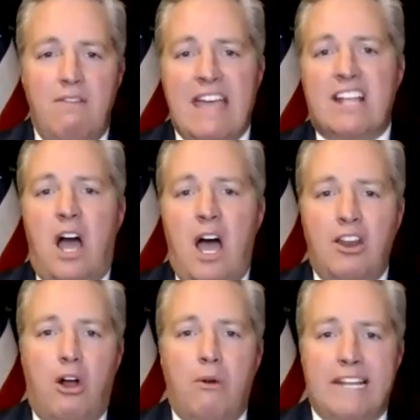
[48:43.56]
that God
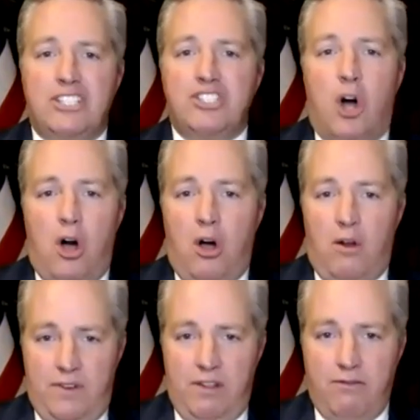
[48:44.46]
had already
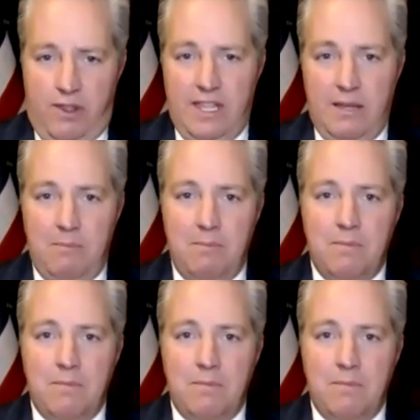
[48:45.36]
solved for them.